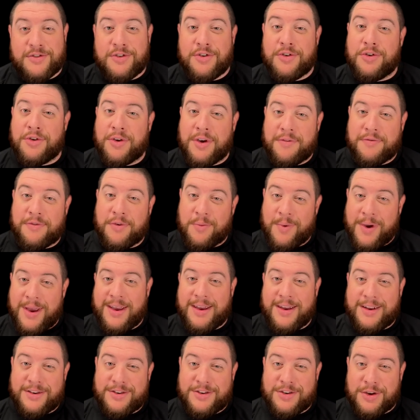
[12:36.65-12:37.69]
so you'll have to
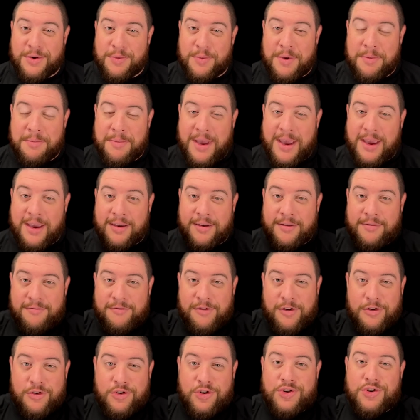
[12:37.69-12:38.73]
wait until we make
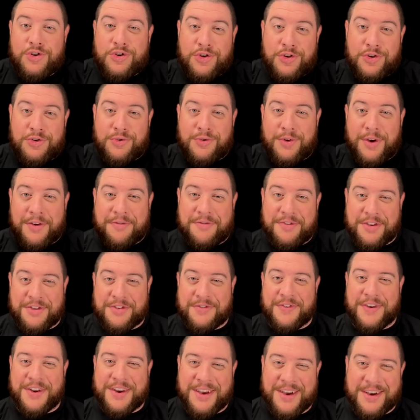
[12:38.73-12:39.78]
version 2 of
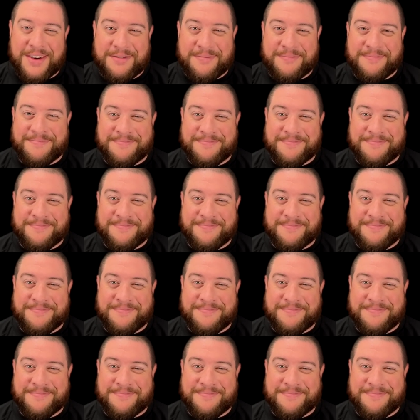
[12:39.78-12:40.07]
this video.